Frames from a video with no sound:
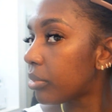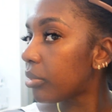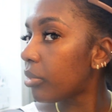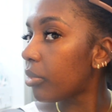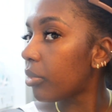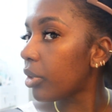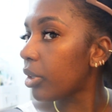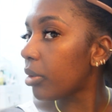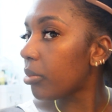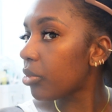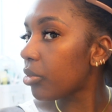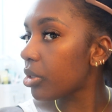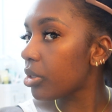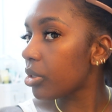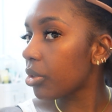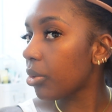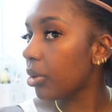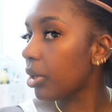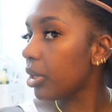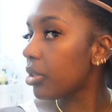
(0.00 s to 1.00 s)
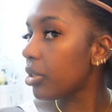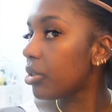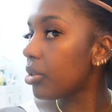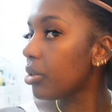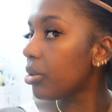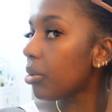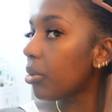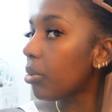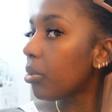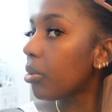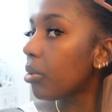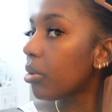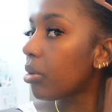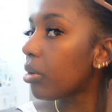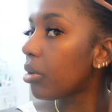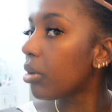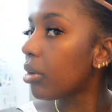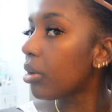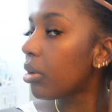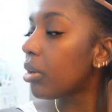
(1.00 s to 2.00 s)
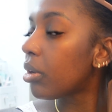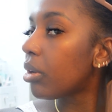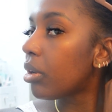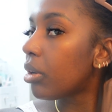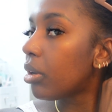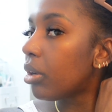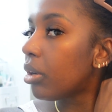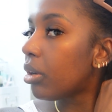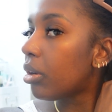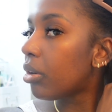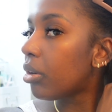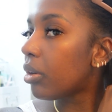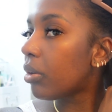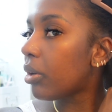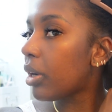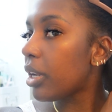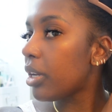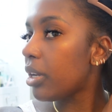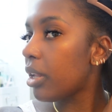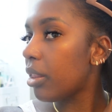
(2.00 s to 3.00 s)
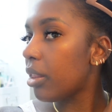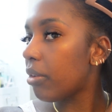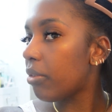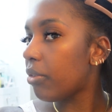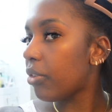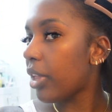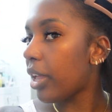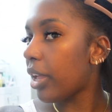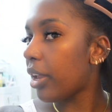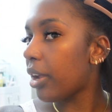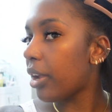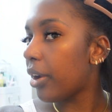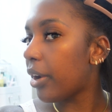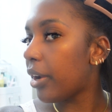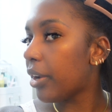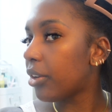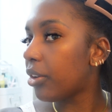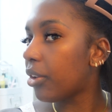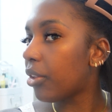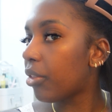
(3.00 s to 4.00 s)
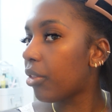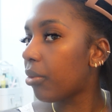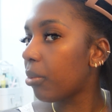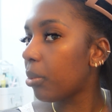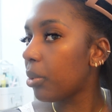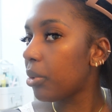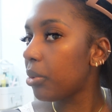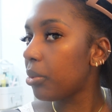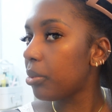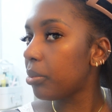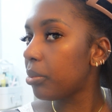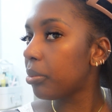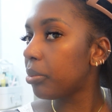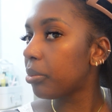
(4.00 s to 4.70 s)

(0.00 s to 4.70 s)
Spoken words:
and I'm just going to run the flat iron through.